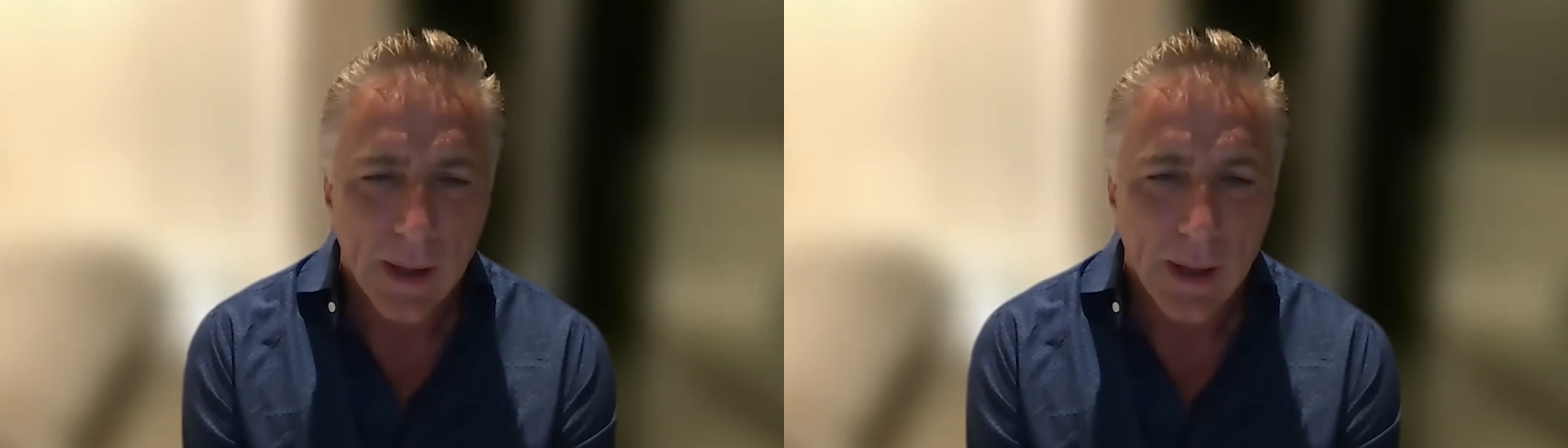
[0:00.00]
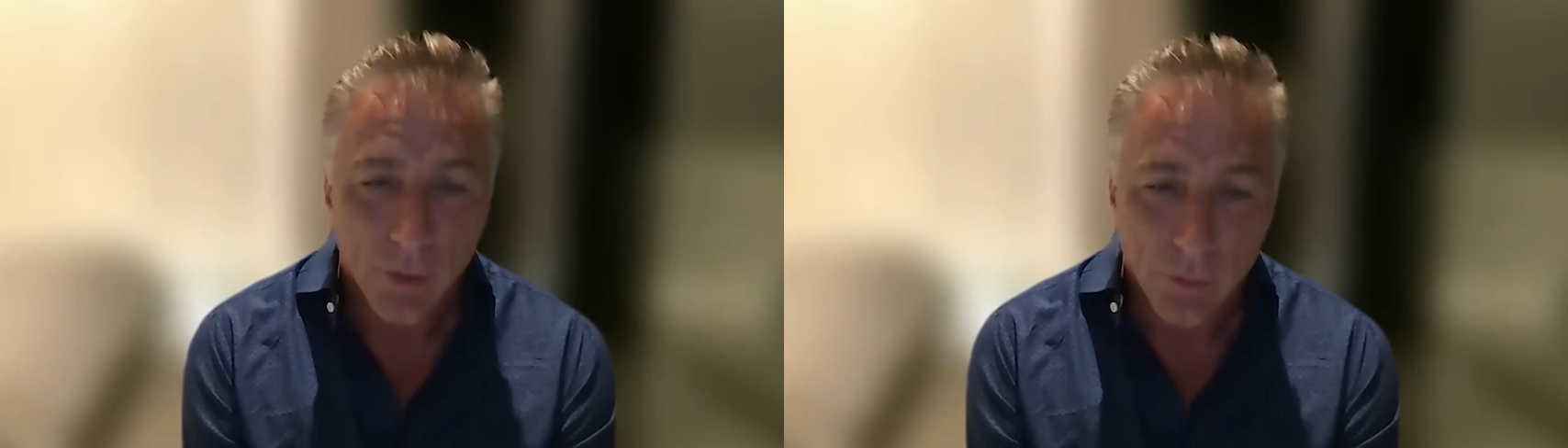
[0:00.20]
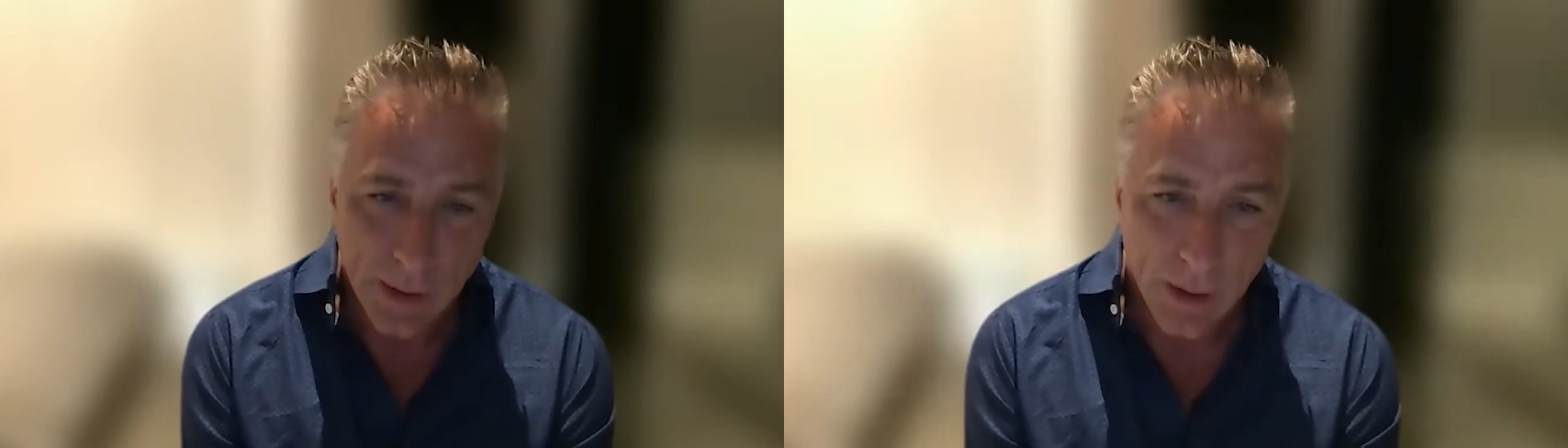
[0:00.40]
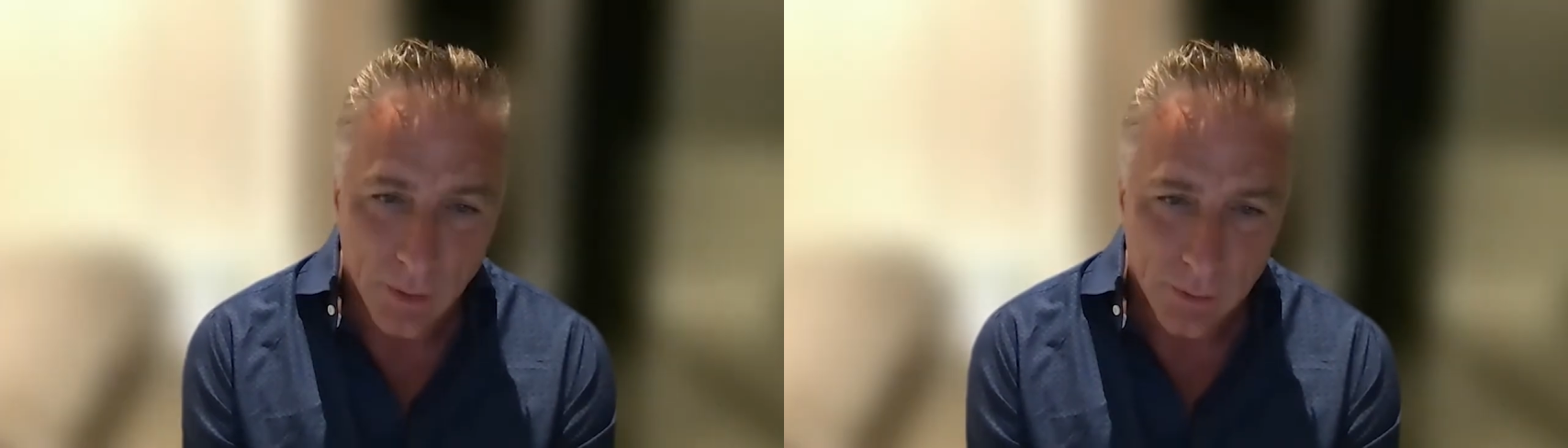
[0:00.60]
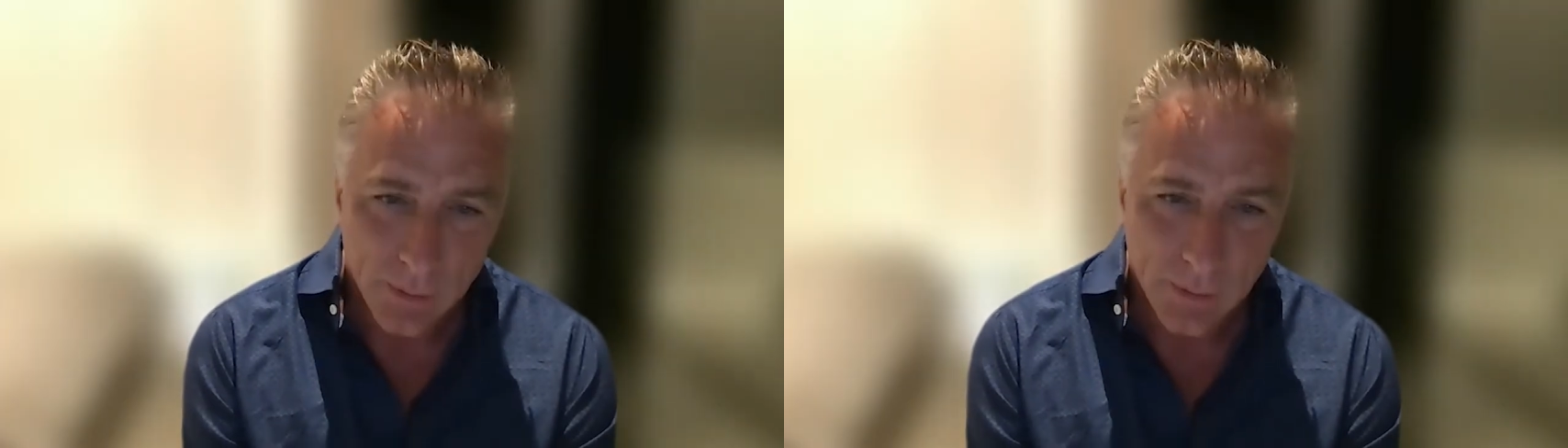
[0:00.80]
out
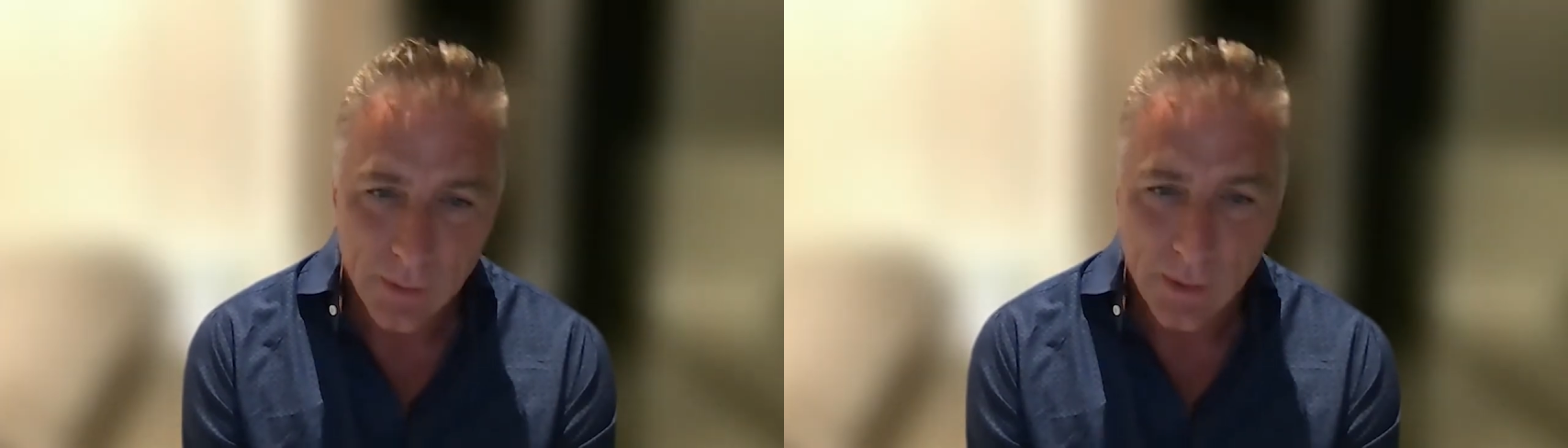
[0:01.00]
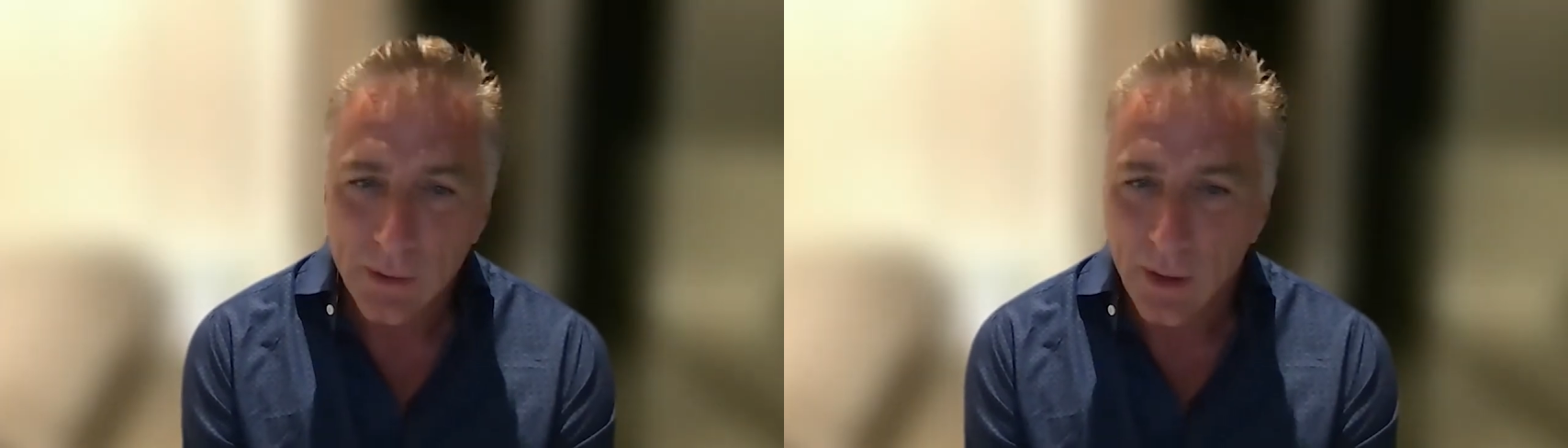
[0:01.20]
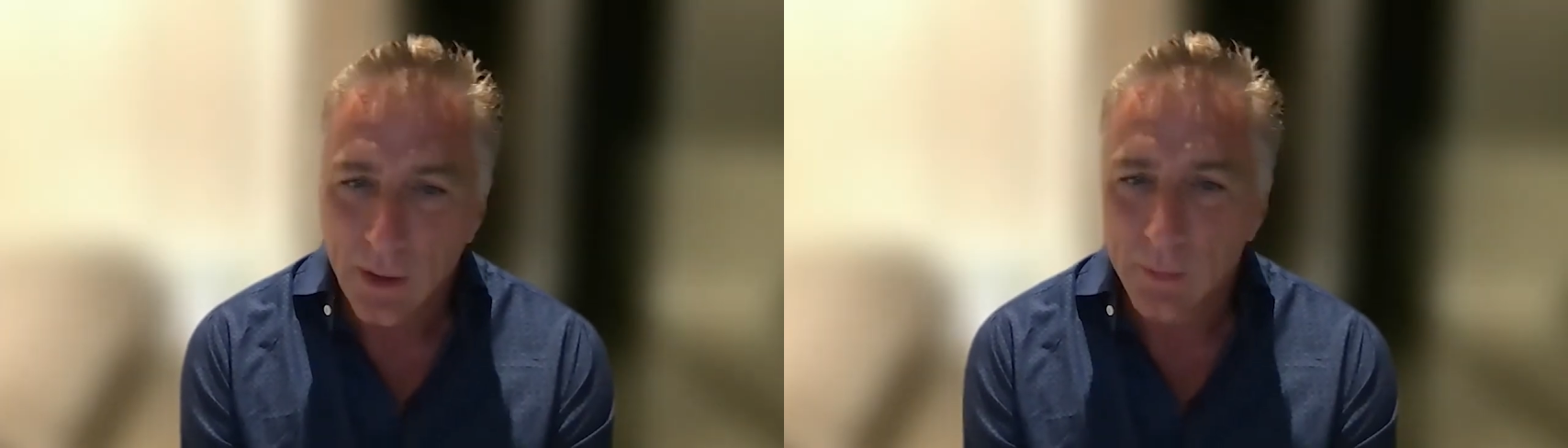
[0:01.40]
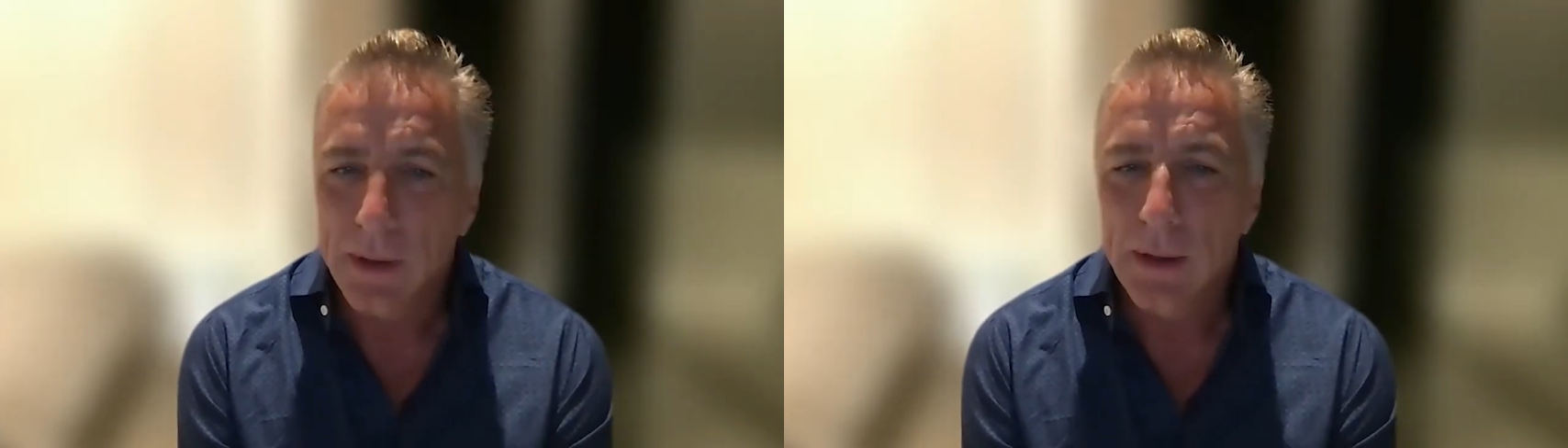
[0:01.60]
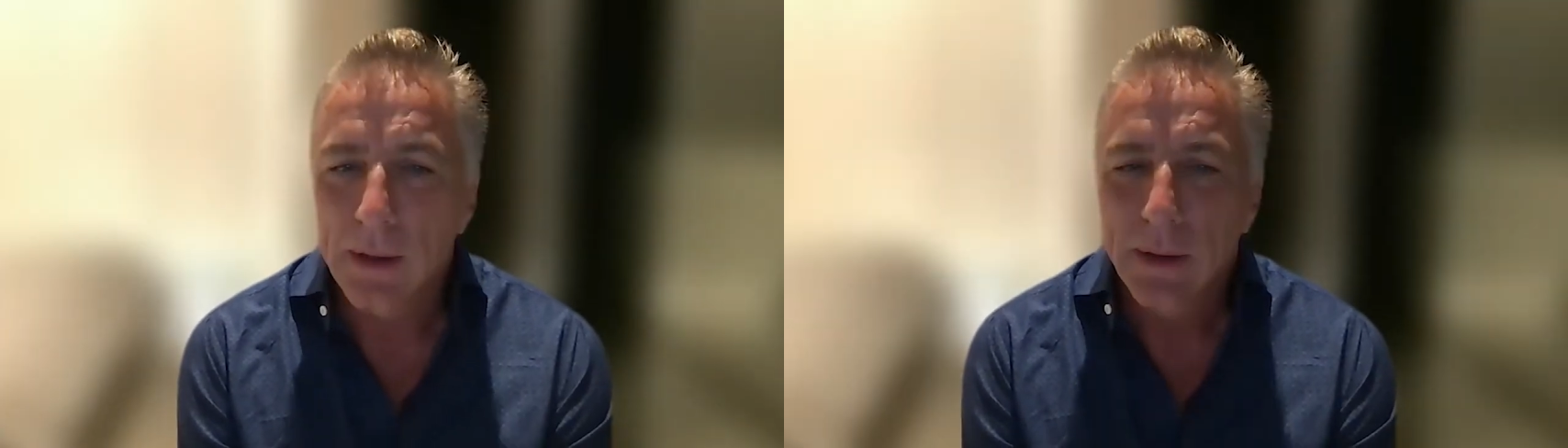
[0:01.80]
now and coming,